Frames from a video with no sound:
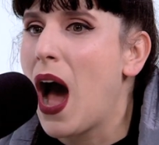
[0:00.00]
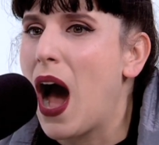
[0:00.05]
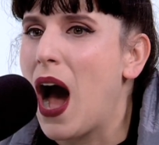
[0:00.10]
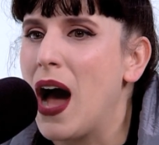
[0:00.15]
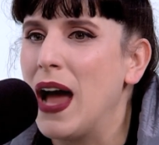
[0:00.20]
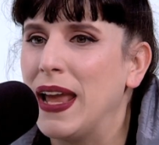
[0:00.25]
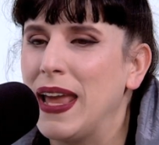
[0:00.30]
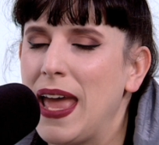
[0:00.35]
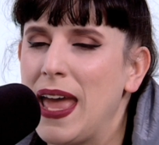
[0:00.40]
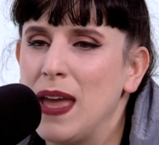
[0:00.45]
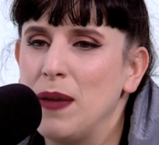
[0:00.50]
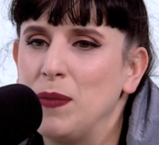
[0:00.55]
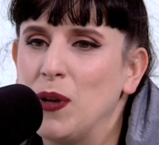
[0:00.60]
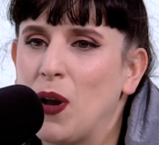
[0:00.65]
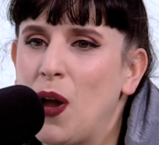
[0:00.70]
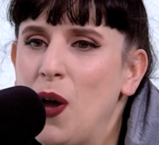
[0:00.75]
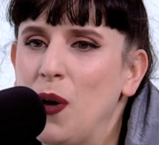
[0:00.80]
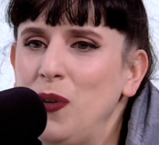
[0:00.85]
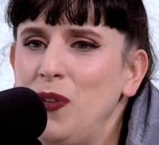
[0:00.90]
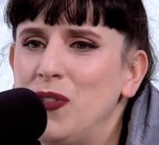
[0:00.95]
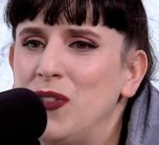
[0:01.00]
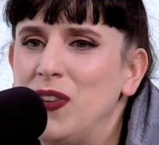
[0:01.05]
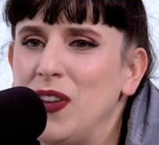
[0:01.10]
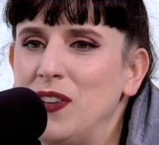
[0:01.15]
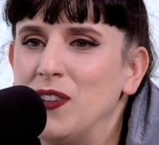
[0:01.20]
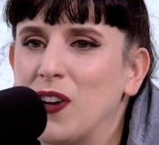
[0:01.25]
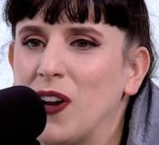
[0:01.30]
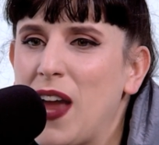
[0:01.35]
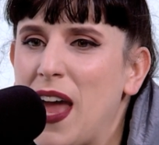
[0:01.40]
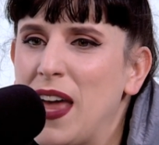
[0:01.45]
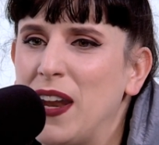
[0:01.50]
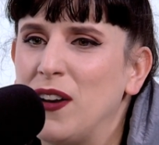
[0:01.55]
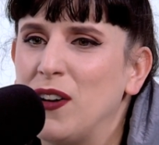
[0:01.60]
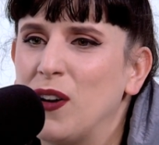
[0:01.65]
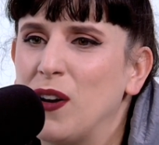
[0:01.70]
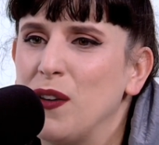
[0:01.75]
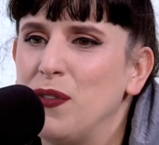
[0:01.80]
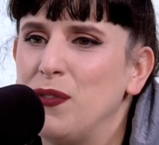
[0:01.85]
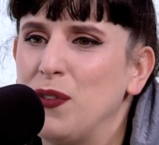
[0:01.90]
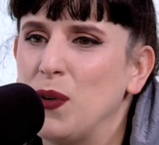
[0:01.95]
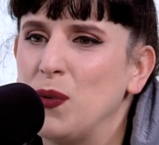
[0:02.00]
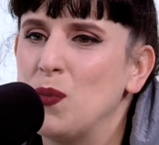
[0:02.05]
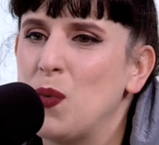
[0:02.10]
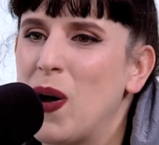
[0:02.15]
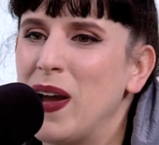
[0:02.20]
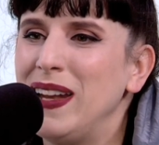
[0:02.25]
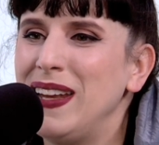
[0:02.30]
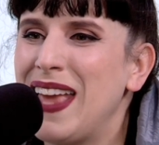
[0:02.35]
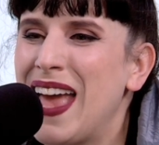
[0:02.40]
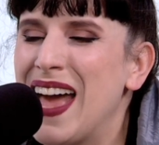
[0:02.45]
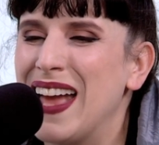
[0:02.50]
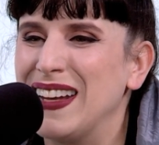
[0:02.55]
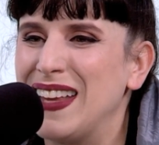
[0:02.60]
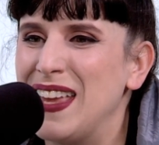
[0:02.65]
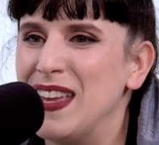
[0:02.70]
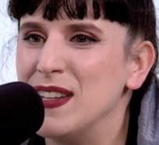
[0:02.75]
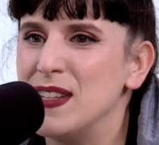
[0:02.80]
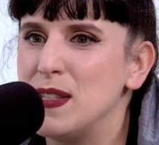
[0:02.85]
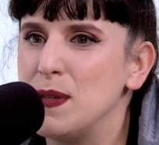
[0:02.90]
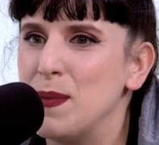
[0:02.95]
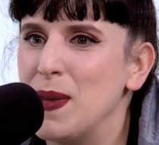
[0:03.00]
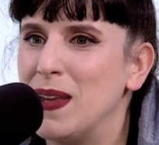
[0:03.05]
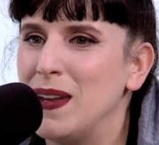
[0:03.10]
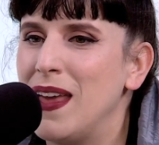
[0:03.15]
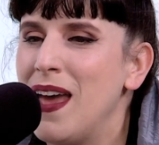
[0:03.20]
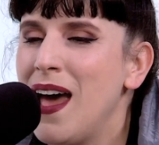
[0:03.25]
I am your host, senior editor of Food and Wine, Kat Kinsman.